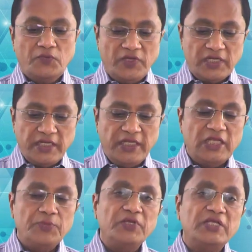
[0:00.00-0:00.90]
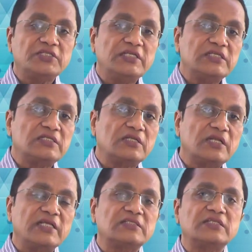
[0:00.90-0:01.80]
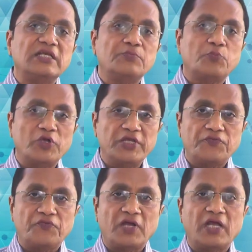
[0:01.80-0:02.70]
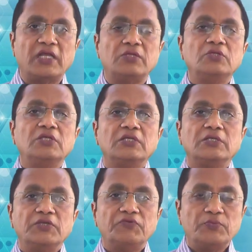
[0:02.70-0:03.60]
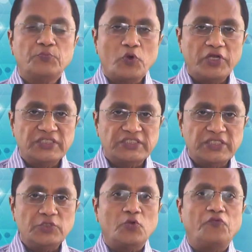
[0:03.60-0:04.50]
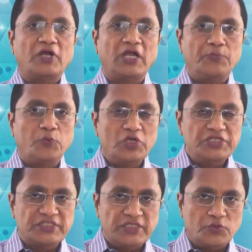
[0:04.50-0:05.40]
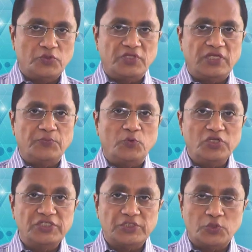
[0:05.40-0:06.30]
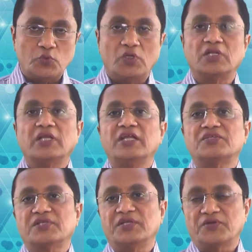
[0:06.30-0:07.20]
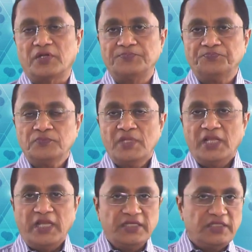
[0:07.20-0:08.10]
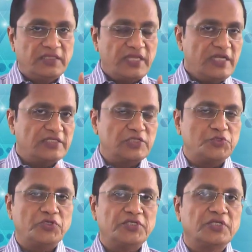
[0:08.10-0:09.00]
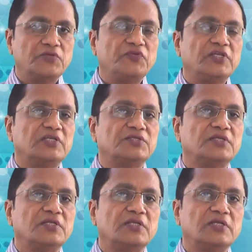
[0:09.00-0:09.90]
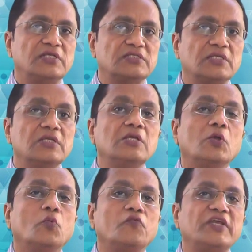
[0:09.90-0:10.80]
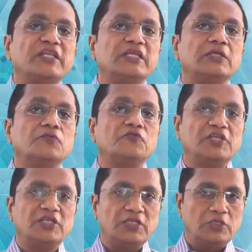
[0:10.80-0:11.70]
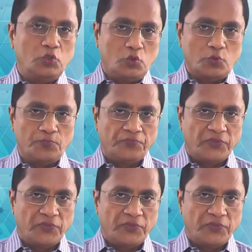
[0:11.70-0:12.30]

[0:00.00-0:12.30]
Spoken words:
where AMH is less than 0.5, even 0.05, 0.03, 0.01, etc. And in that situation, we consider it as a very, very low.